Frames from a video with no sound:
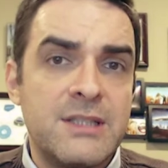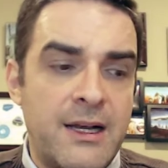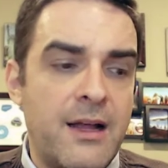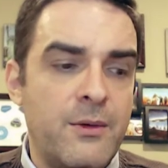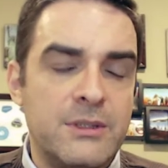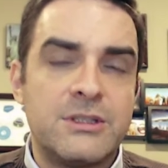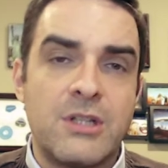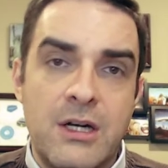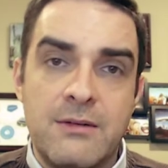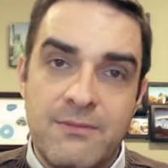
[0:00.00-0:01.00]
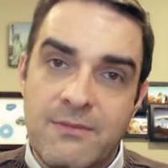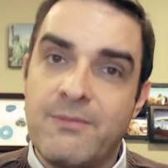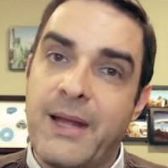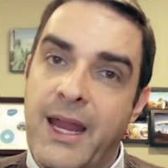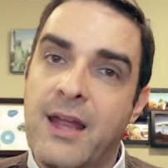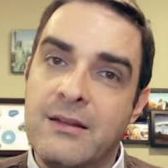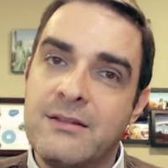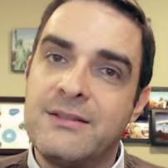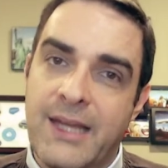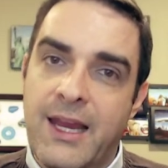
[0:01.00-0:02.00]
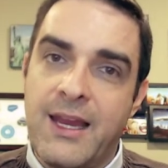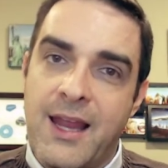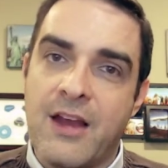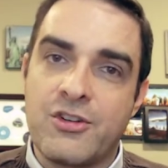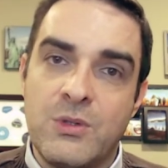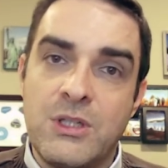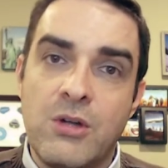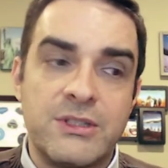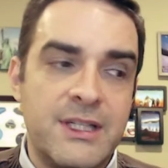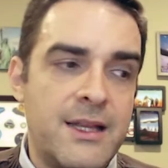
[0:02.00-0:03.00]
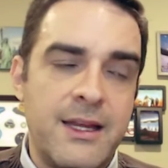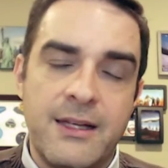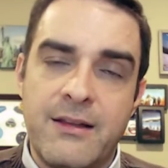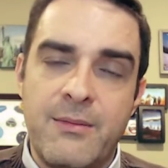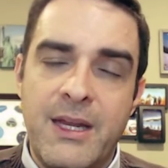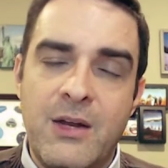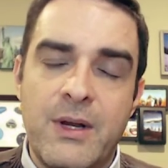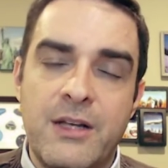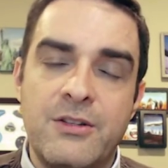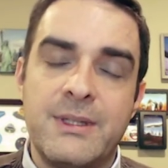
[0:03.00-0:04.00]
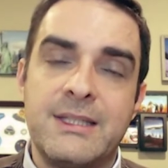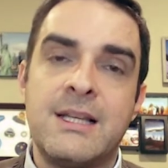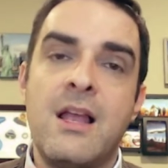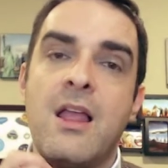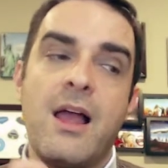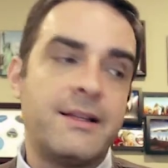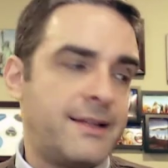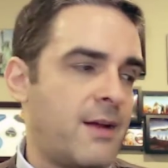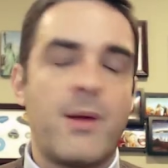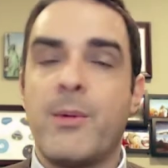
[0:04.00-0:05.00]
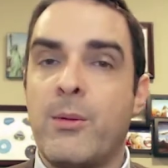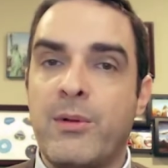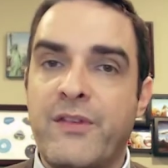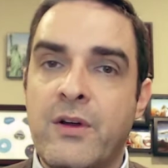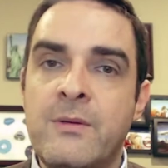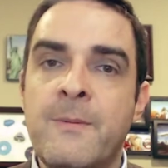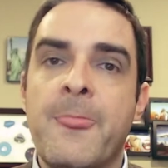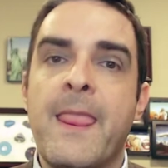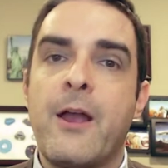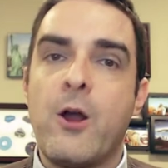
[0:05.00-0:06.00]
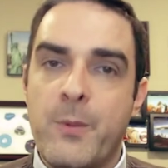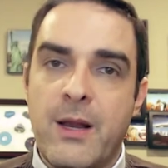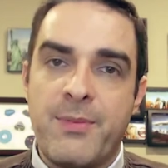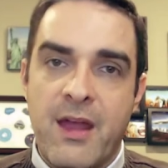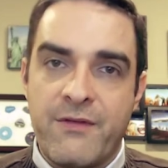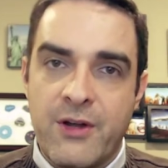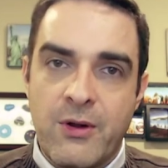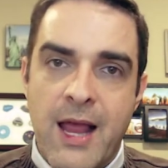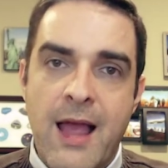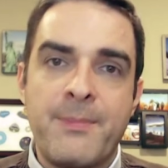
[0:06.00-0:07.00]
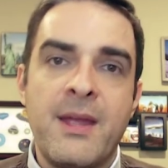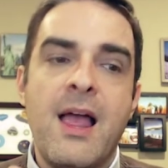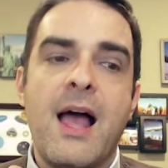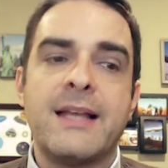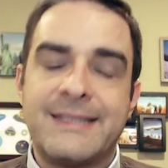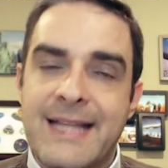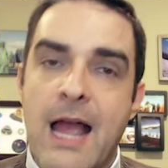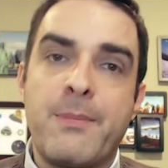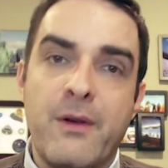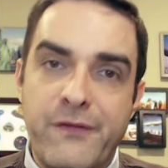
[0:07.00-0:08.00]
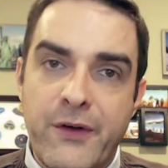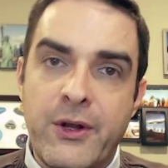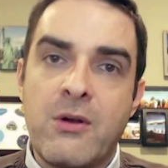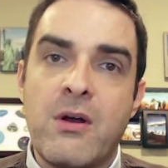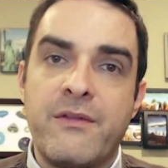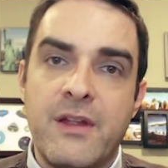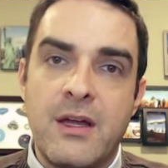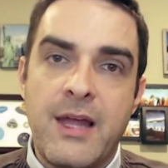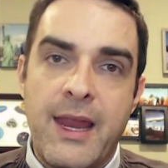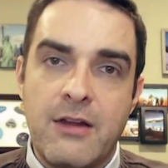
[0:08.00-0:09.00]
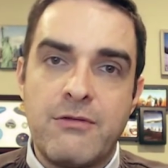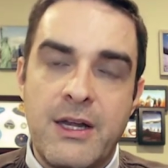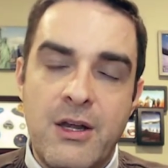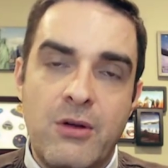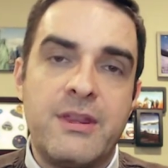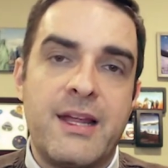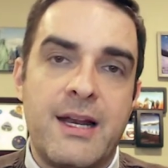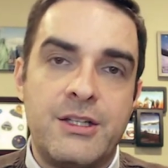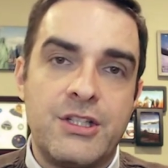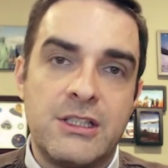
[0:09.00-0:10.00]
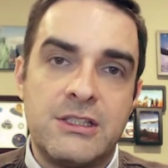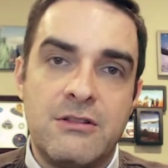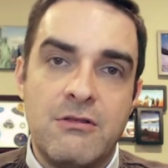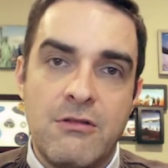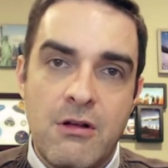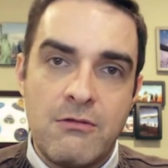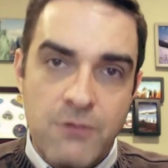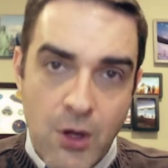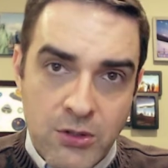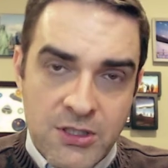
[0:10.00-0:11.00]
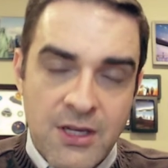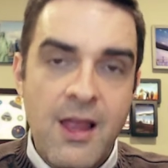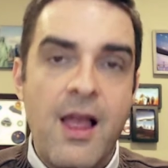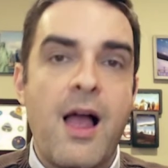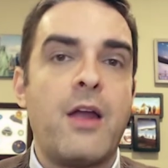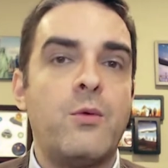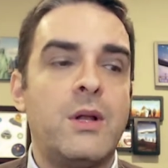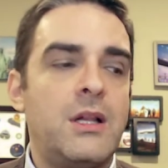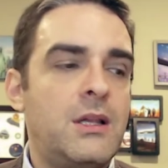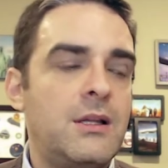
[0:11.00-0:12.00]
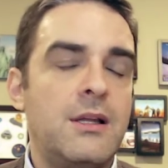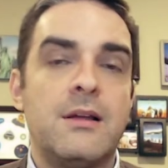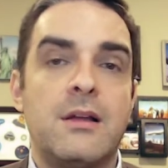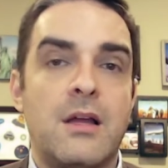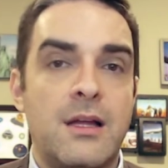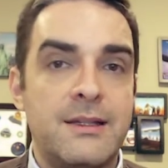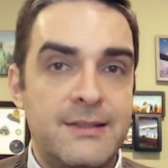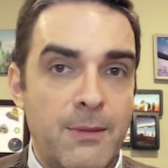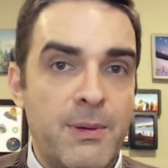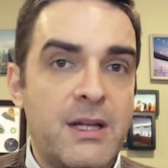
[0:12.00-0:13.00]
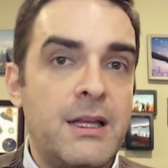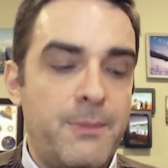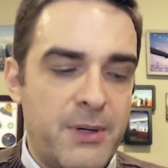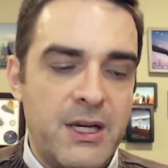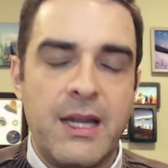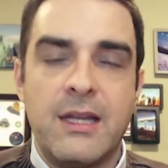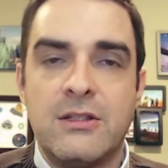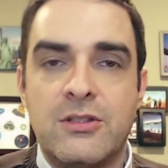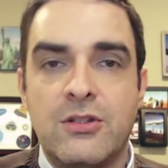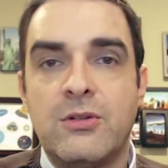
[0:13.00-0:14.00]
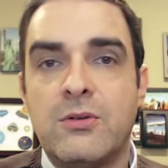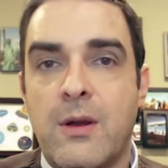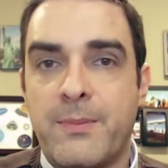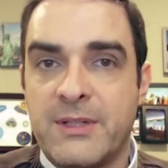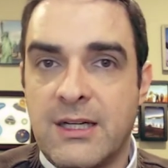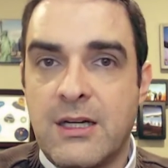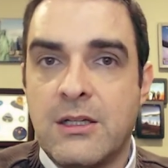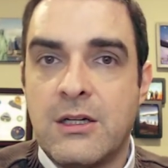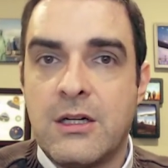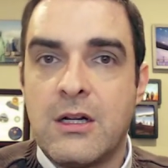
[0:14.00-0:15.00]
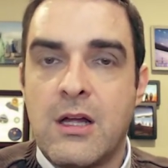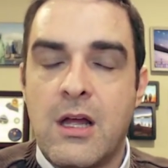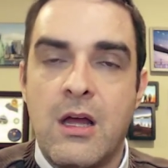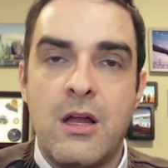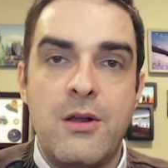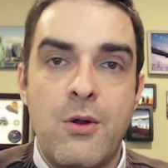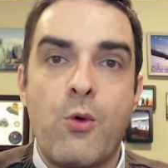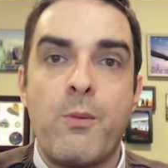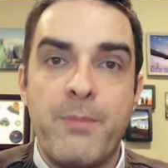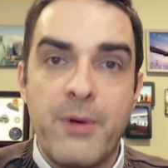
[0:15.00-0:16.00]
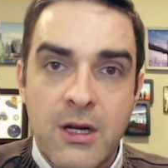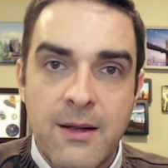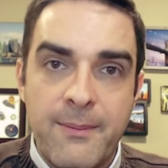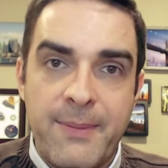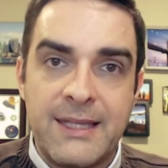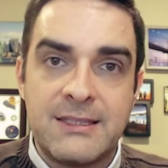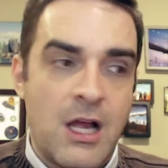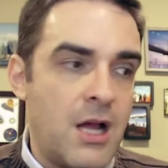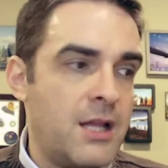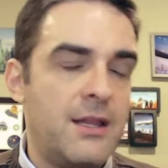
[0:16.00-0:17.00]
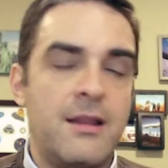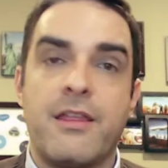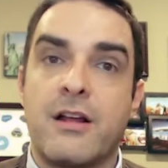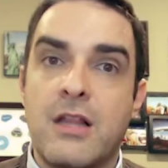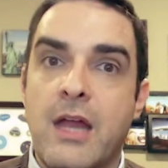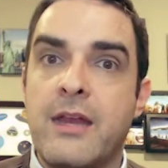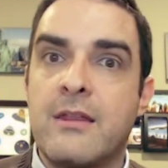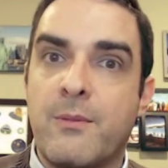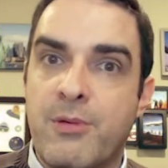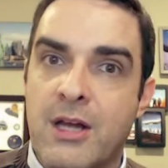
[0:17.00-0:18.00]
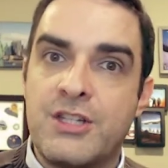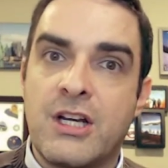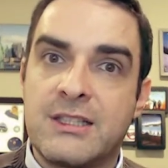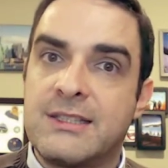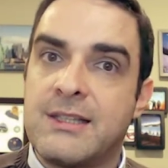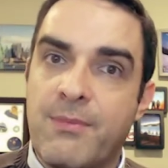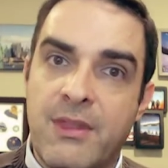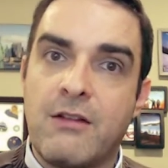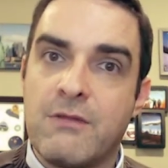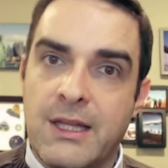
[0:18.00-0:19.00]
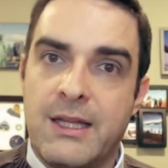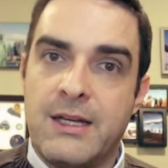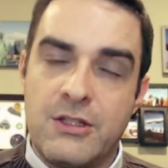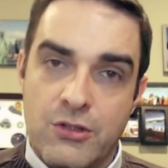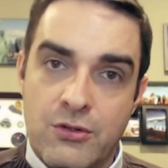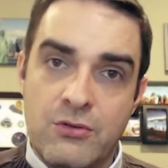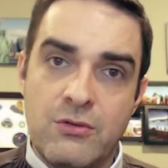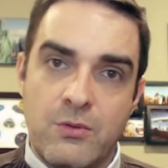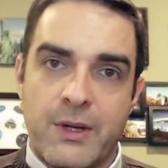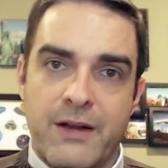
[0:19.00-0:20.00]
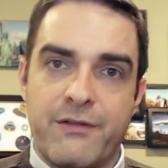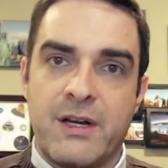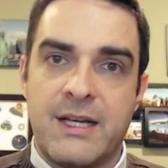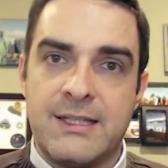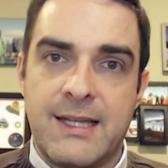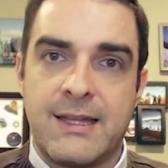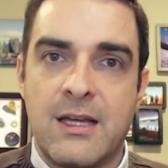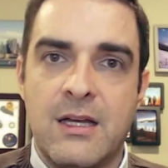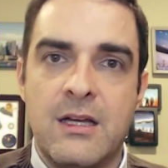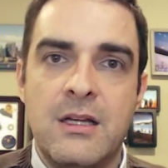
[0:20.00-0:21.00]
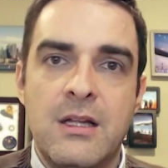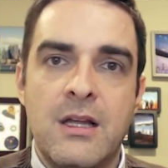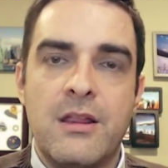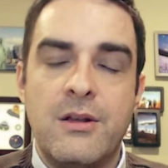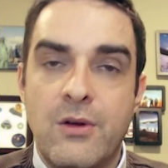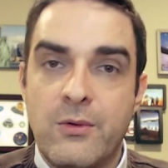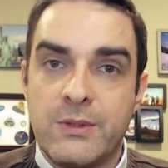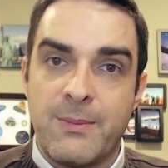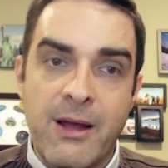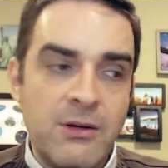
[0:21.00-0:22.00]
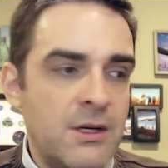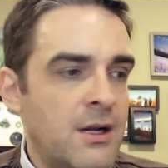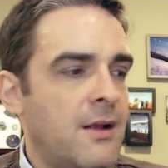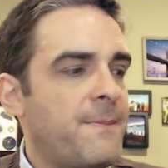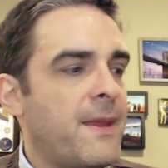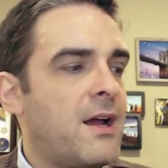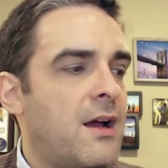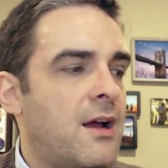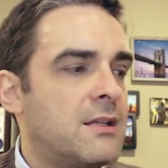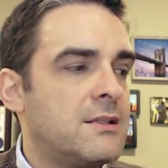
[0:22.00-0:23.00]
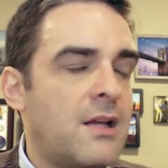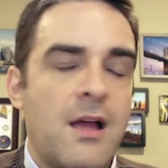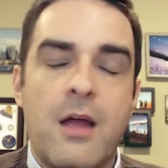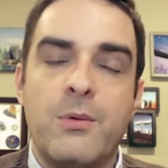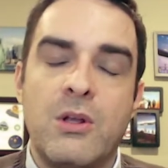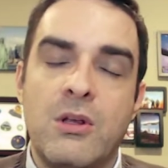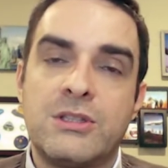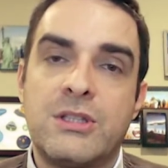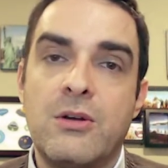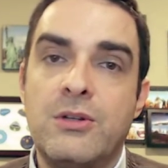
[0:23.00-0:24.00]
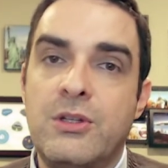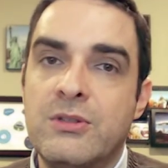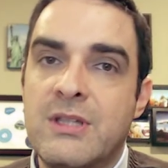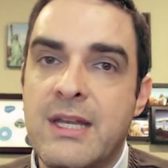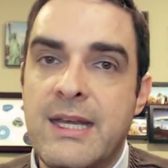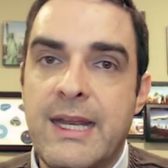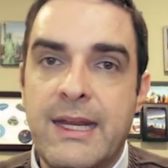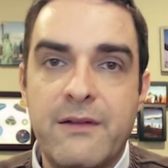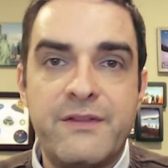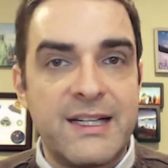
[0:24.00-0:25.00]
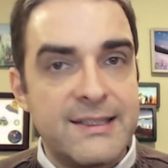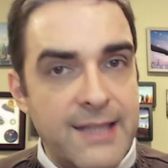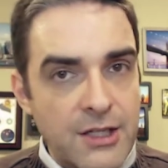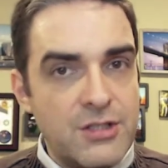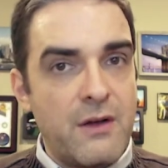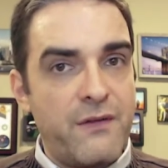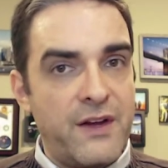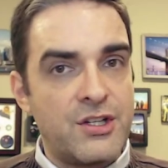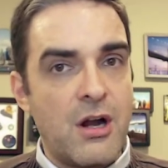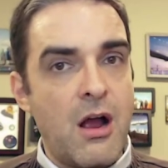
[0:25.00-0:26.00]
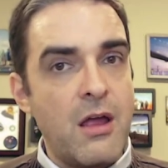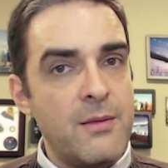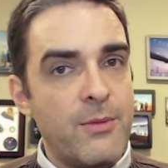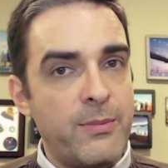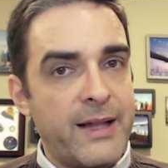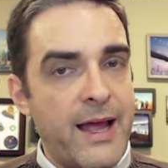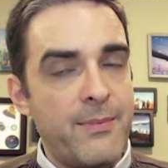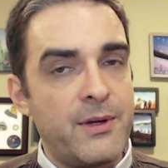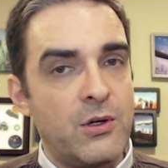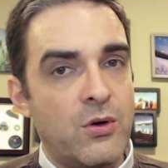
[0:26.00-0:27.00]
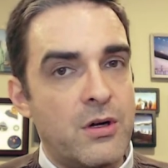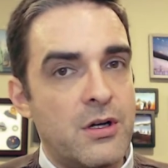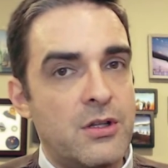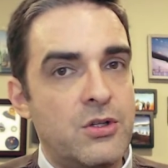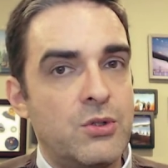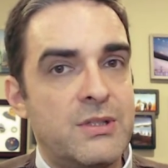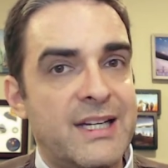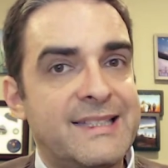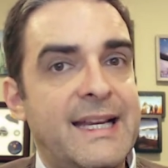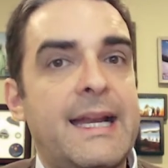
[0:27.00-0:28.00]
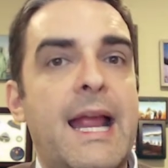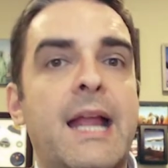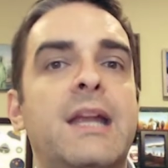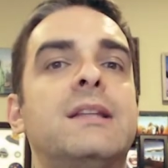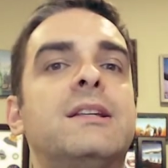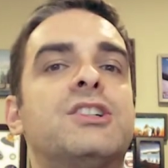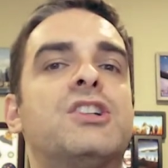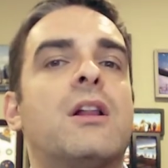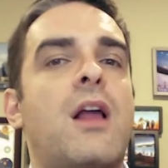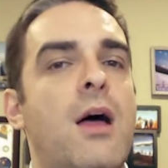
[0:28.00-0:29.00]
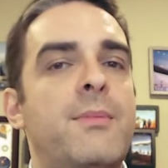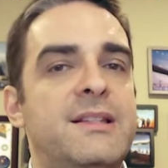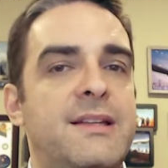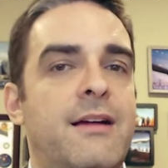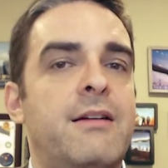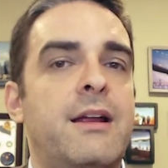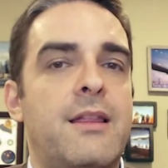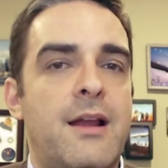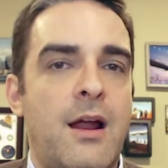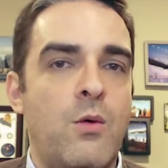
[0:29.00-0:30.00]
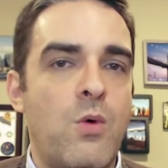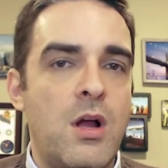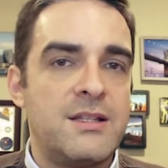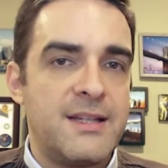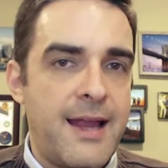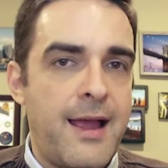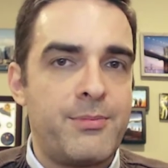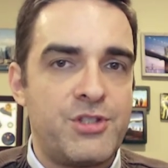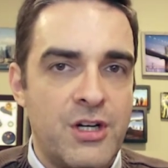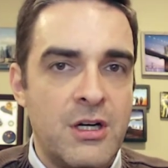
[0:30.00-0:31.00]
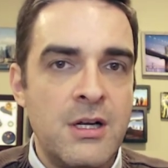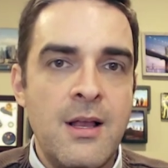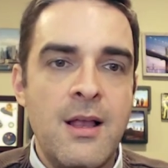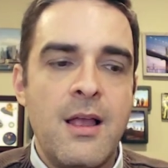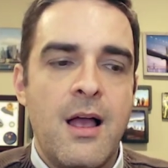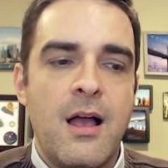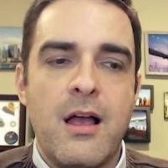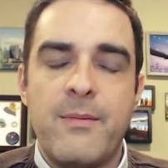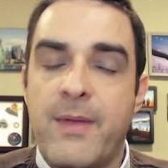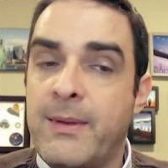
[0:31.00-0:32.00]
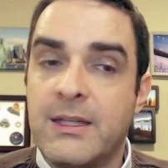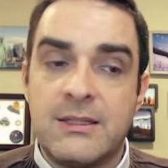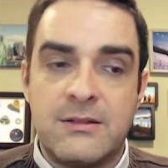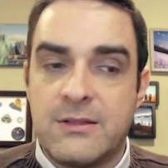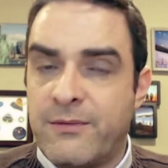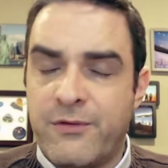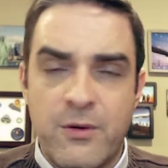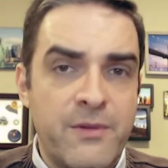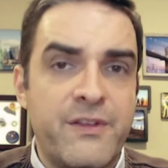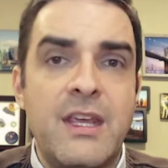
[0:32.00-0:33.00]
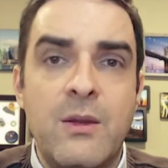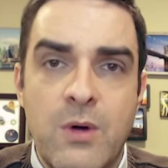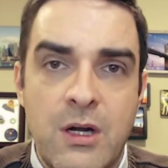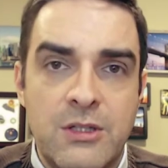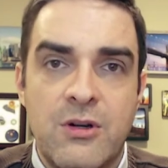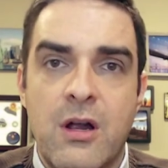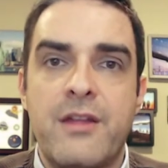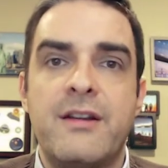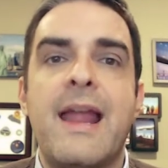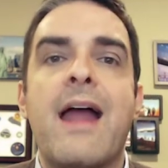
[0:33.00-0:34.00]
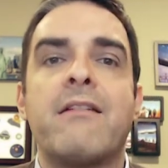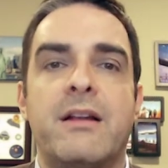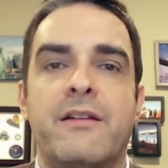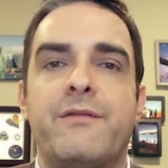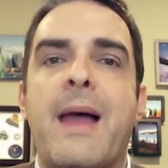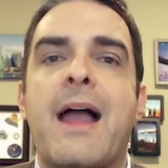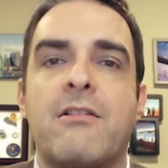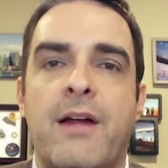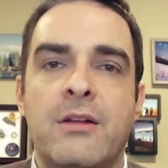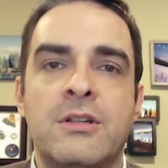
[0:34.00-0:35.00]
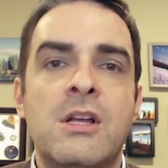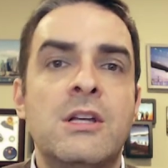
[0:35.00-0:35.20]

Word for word: I will start by hand taking actual notes. And at the end of the meeting, what I do is I take out my mobile phone, I open up the Evernote app, I snap a photo of the handwritten note that I just wrote, I will uh, typically put it into a particular uh, notebook based on the client, the project, something related to whatever it is that the, the note was about. Uh, I will also use the native dictation feature on the mobile app in order to dictate any additional commentary that I want to capture. Uh, maybe it's some form of keywords or other narrative background.